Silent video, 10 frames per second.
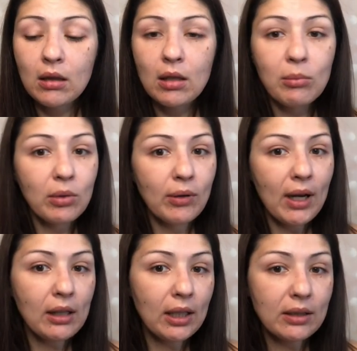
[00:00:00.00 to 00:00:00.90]
the
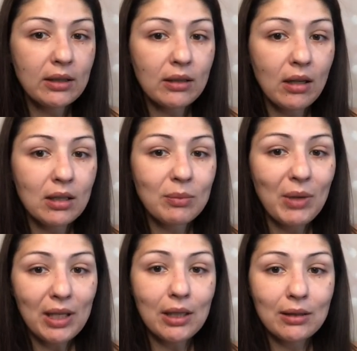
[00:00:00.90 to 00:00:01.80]
Mariah Alexis
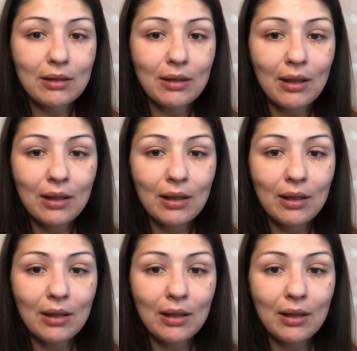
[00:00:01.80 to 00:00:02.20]
Cosmetics